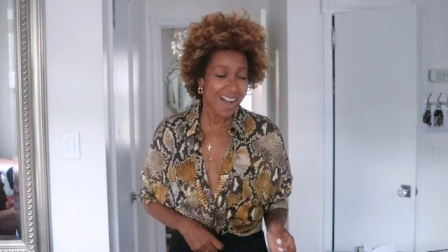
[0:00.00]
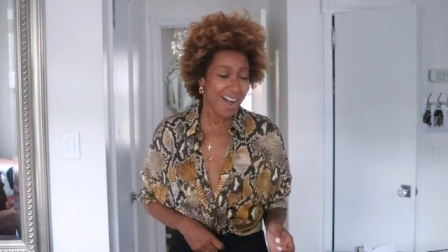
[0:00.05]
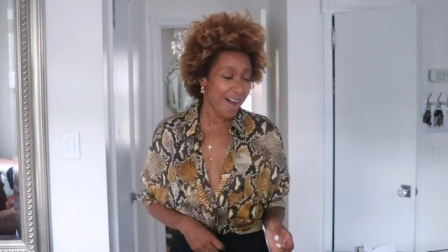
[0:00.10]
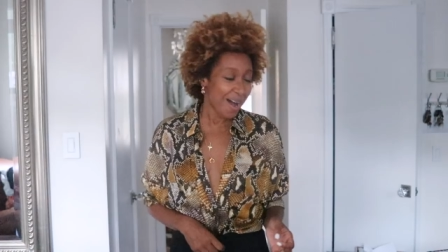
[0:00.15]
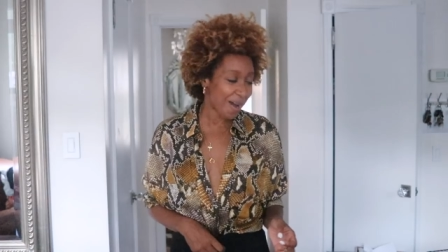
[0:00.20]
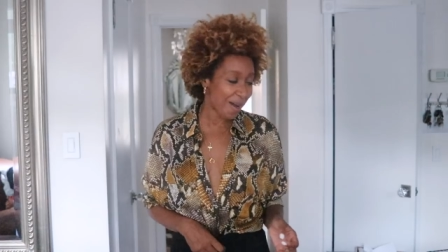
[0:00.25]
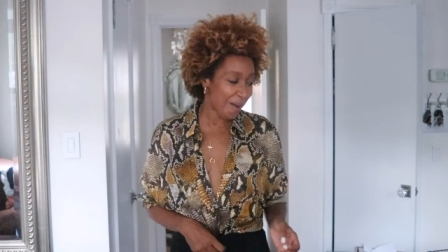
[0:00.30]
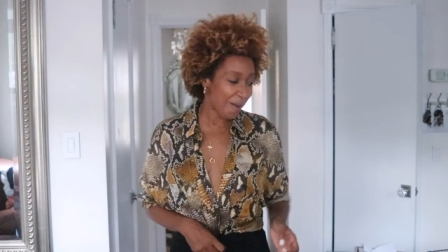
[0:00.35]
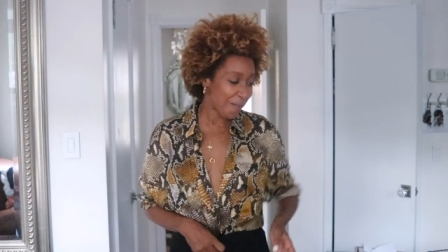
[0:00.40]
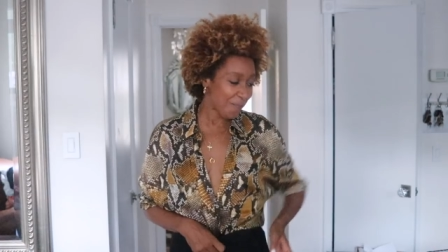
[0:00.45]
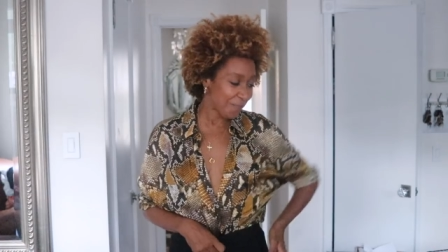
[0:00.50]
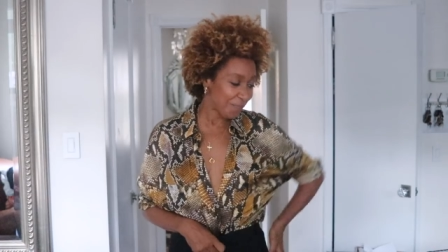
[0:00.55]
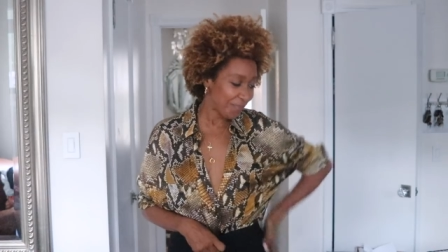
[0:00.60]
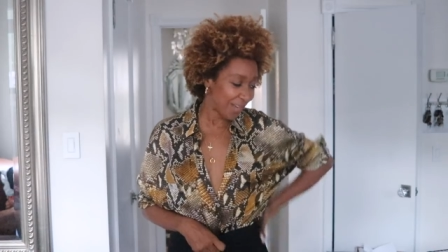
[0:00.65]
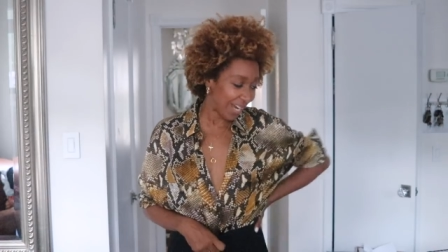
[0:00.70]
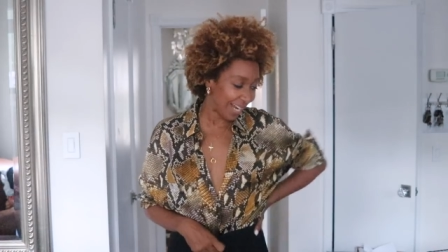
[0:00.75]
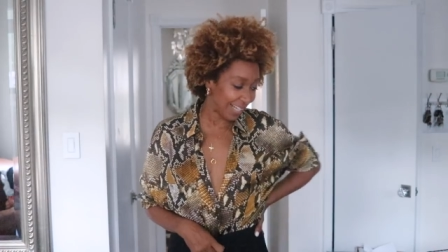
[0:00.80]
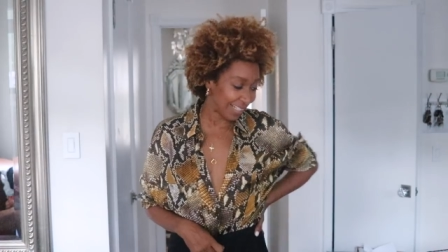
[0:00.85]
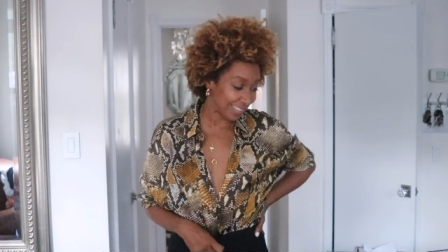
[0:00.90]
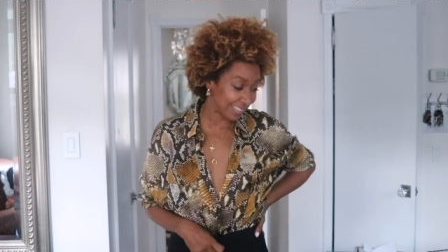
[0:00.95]
And
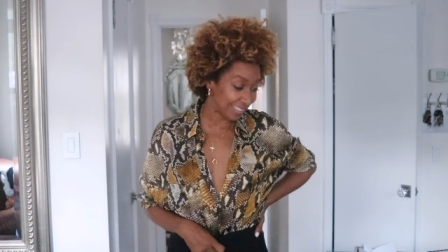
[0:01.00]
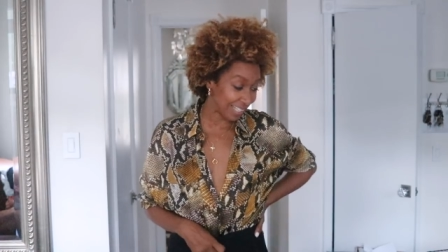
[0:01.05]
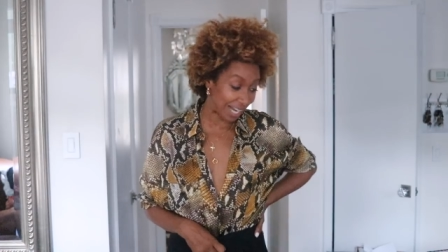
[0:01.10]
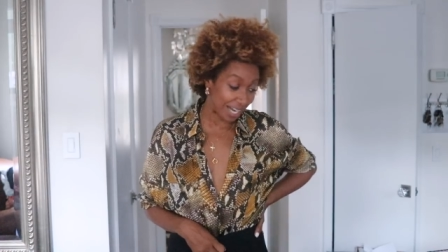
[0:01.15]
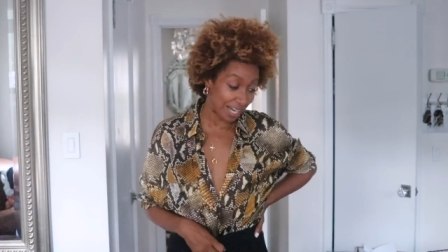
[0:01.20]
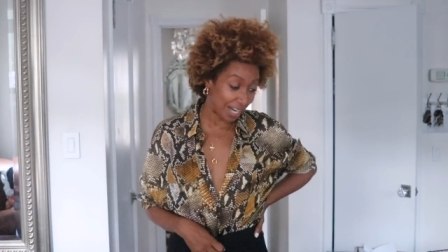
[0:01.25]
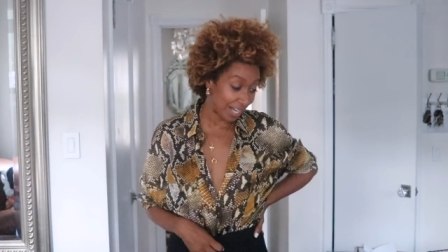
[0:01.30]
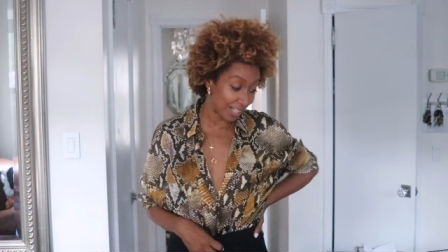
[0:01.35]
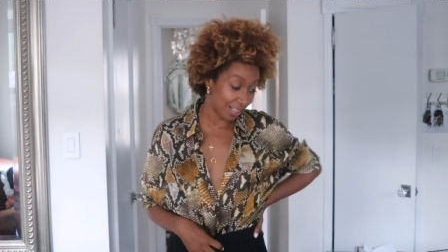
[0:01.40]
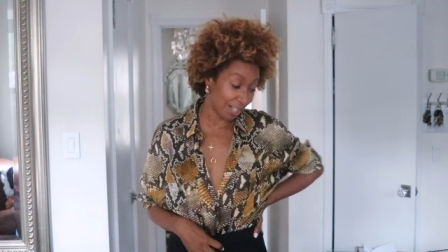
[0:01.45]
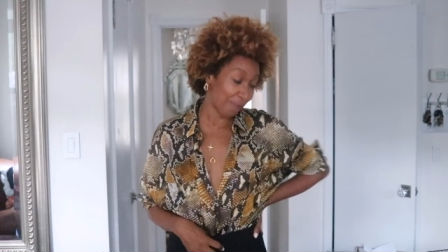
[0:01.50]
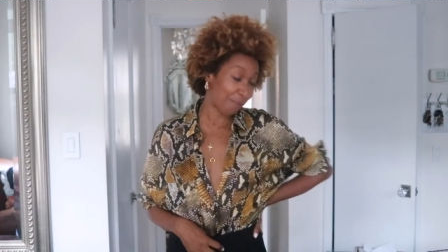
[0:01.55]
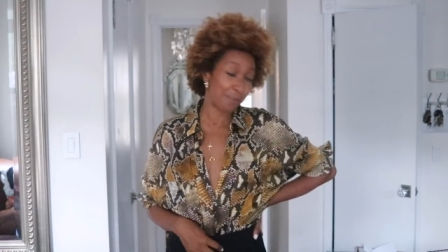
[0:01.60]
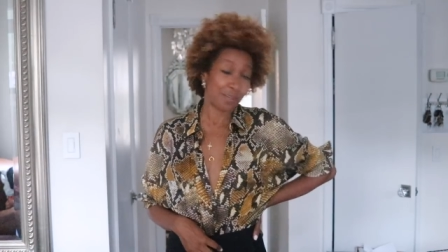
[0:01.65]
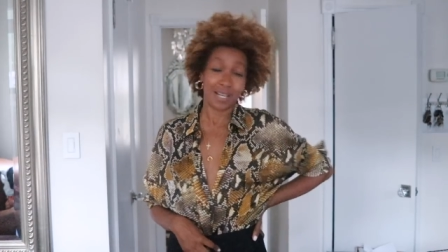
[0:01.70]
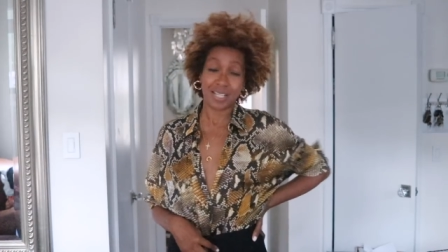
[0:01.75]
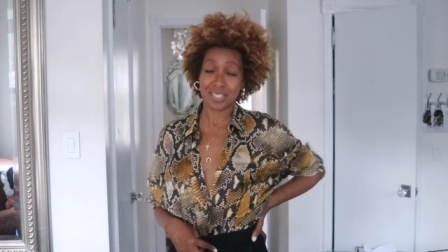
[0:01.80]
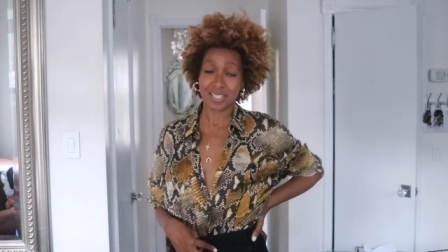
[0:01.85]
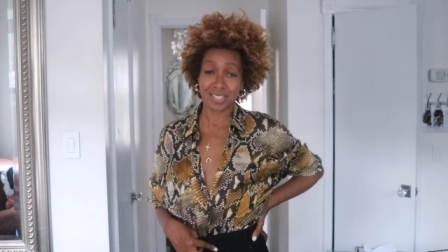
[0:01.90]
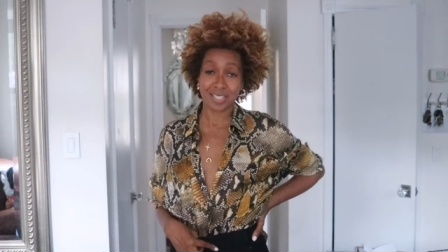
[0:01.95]
I love
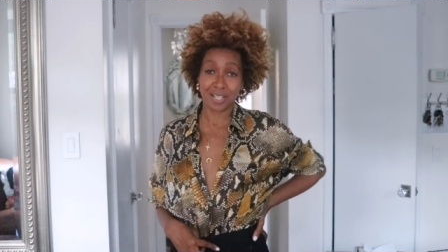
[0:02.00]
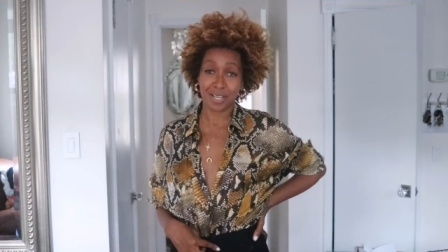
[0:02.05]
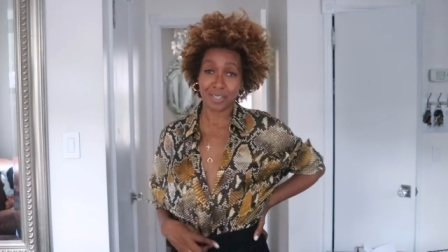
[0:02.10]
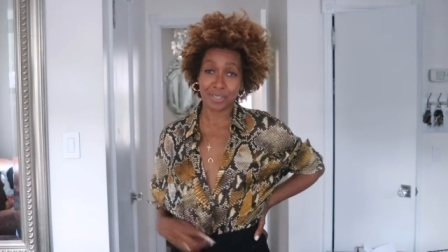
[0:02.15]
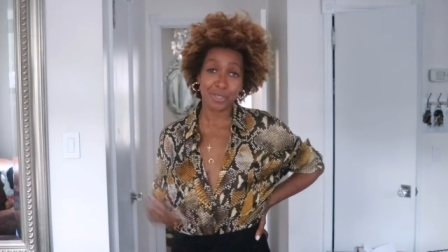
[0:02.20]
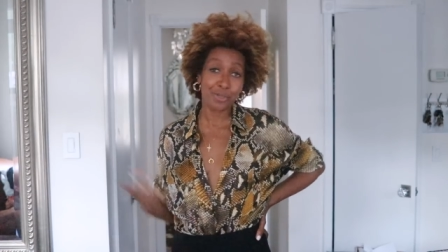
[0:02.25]
it. I just love,